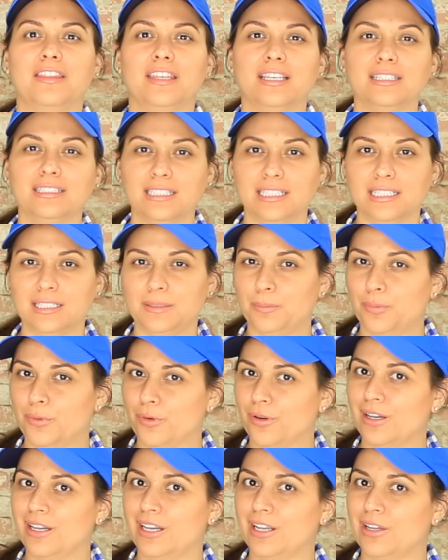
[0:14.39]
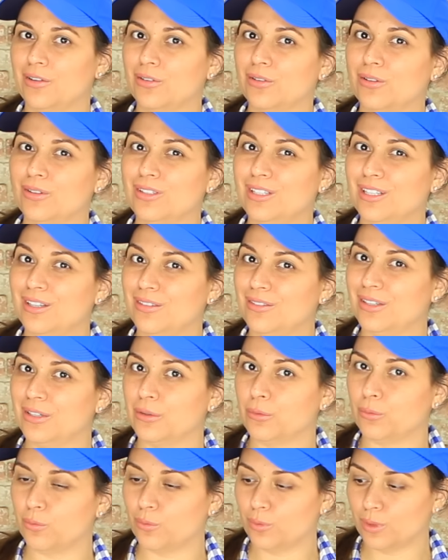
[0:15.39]
this is pretty cool if
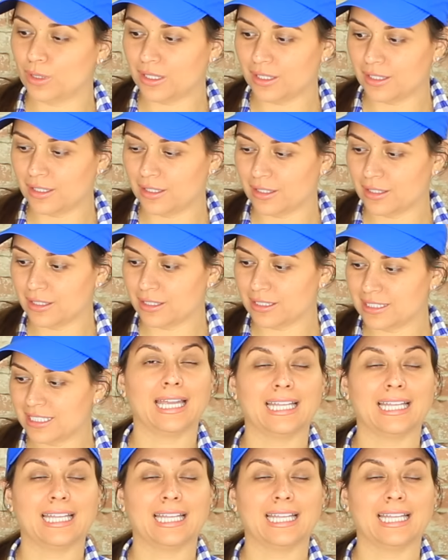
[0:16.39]
it works.